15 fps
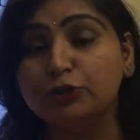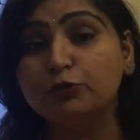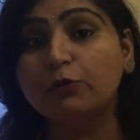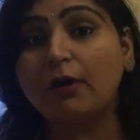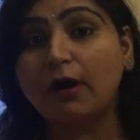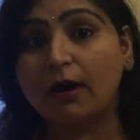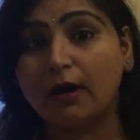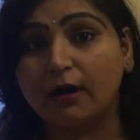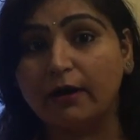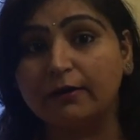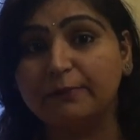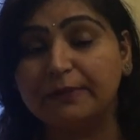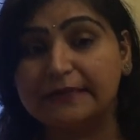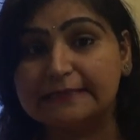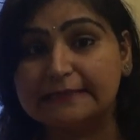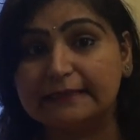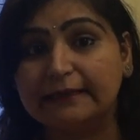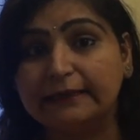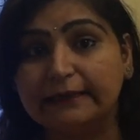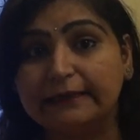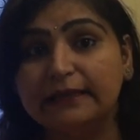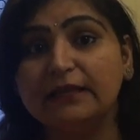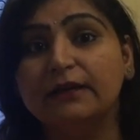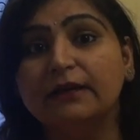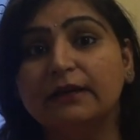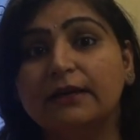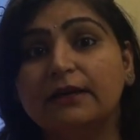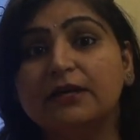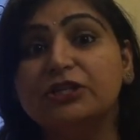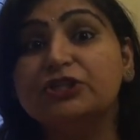You are basically
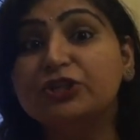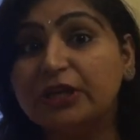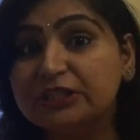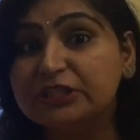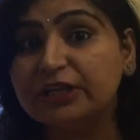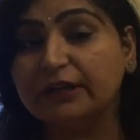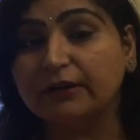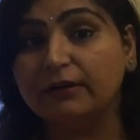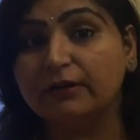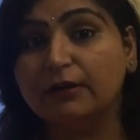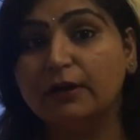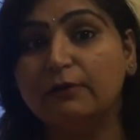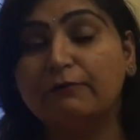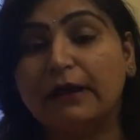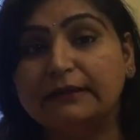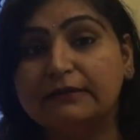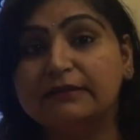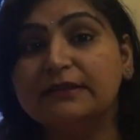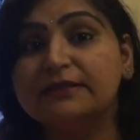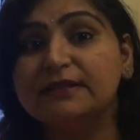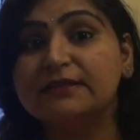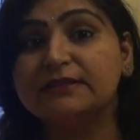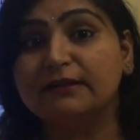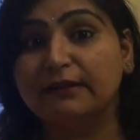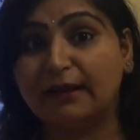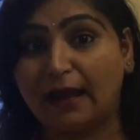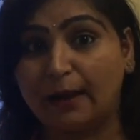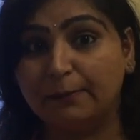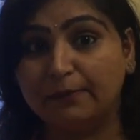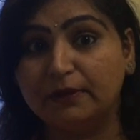judging whether this is
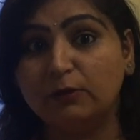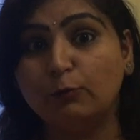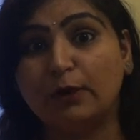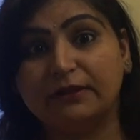reliable,